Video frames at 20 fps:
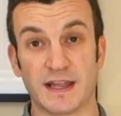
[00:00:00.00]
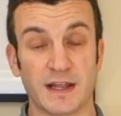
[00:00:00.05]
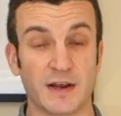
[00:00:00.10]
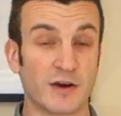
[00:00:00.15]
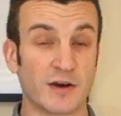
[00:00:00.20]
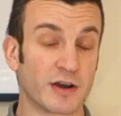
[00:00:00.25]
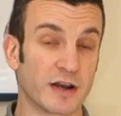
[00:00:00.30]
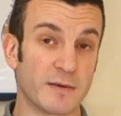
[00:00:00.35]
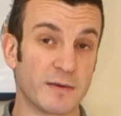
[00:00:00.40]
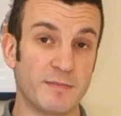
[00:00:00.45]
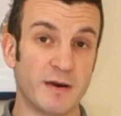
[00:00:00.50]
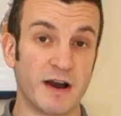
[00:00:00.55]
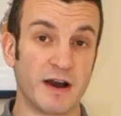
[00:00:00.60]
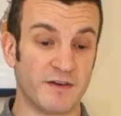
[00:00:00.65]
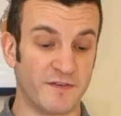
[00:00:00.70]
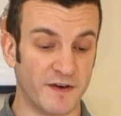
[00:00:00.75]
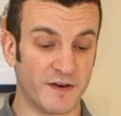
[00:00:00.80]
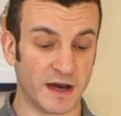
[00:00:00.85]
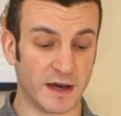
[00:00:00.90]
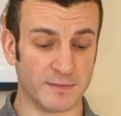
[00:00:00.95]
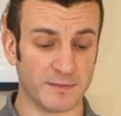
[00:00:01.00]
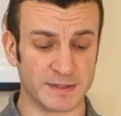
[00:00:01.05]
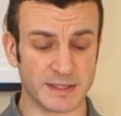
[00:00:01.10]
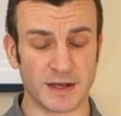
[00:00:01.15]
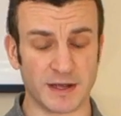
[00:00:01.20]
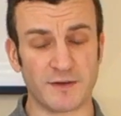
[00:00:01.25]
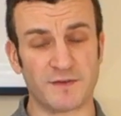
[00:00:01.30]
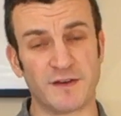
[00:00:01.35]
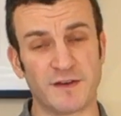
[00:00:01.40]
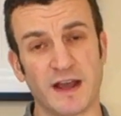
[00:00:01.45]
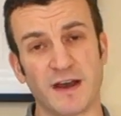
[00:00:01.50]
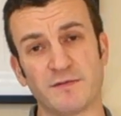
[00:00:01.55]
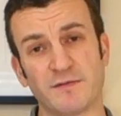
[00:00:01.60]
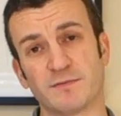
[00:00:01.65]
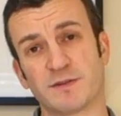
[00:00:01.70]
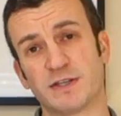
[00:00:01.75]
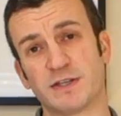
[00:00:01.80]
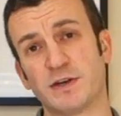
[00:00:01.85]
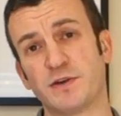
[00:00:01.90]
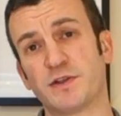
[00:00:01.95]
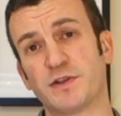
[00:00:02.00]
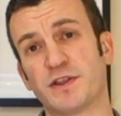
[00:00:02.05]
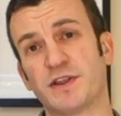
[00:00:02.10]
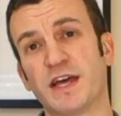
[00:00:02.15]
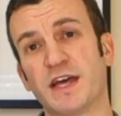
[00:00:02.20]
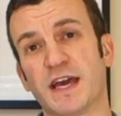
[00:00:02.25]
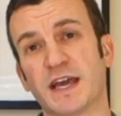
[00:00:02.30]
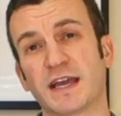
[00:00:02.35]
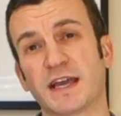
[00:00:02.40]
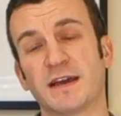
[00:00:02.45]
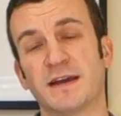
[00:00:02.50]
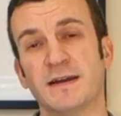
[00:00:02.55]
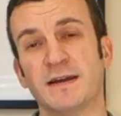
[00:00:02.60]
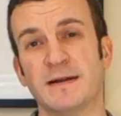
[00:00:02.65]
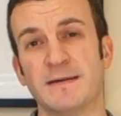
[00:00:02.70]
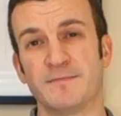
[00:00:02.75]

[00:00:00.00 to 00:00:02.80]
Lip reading: They're not going to puff up. So if you have them too thick,